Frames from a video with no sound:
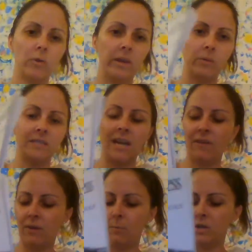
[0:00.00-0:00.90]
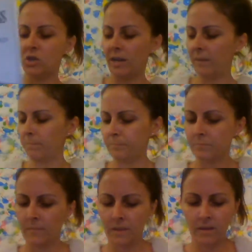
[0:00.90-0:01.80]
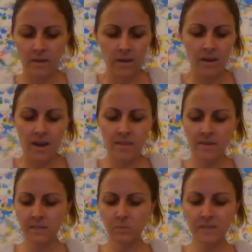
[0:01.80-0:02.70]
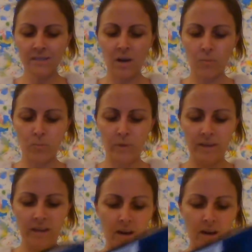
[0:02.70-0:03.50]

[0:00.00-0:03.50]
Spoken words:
really wouldn't take very much time. And this one's not really